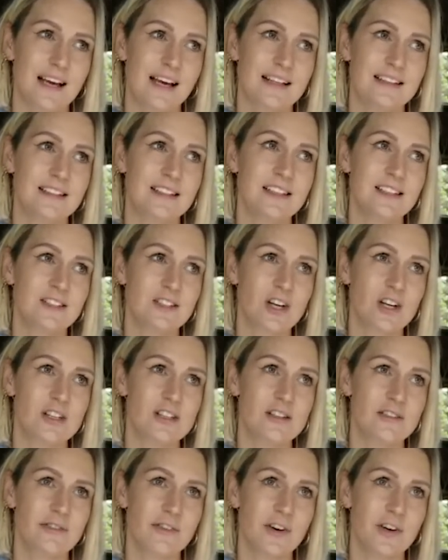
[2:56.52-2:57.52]
until a
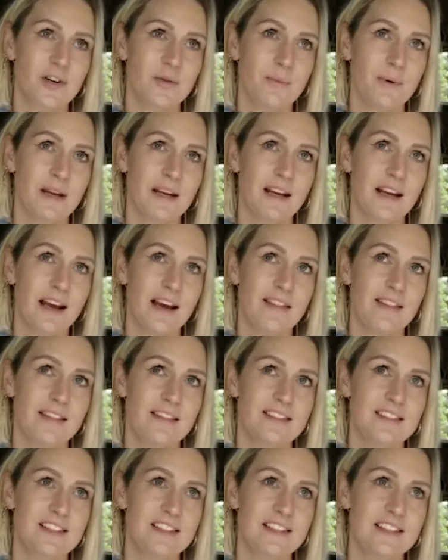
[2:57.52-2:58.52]
doctor phoned me
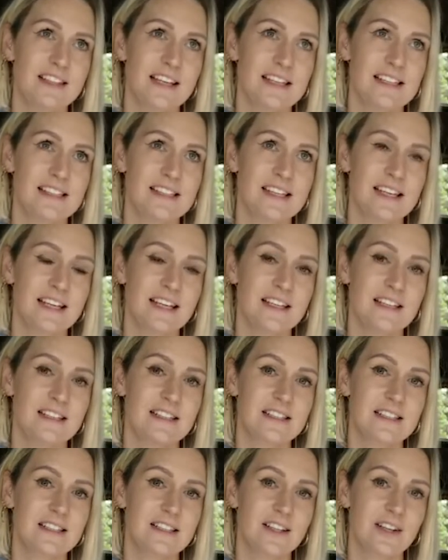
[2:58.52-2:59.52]
and they said,
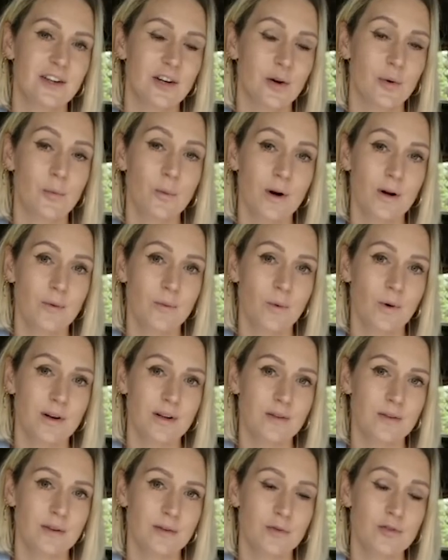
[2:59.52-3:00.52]
you know,
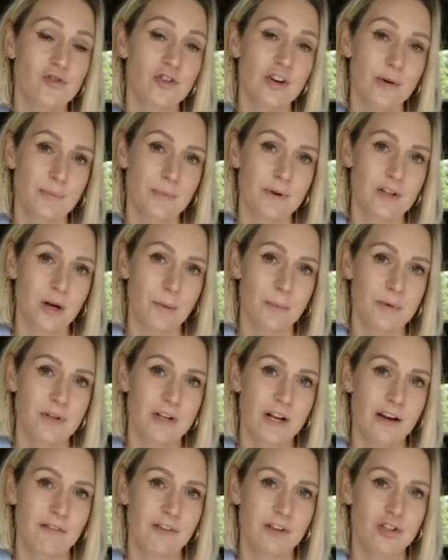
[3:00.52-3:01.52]
what treatment
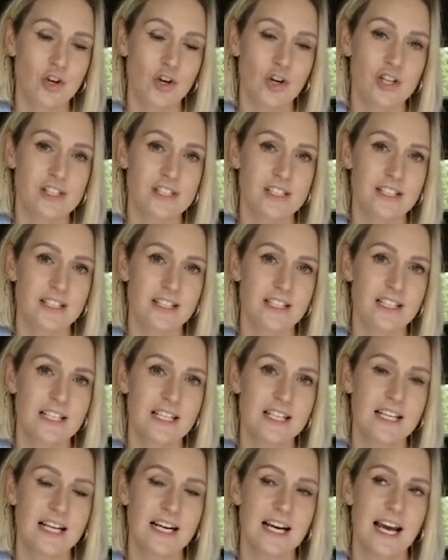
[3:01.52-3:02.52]
option have you chosen?
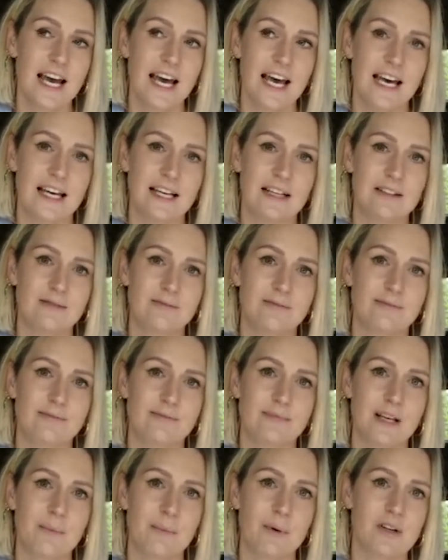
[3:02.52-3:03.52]
And
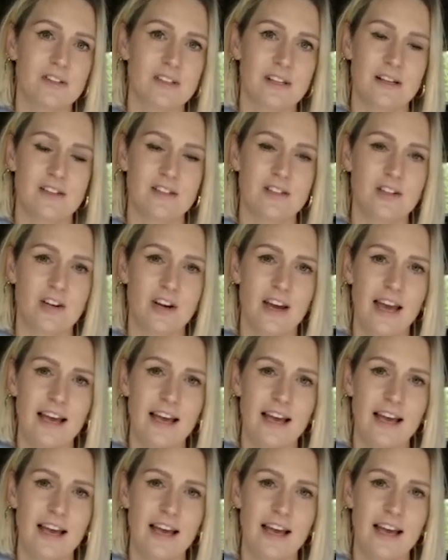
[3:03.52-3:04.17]
because I was so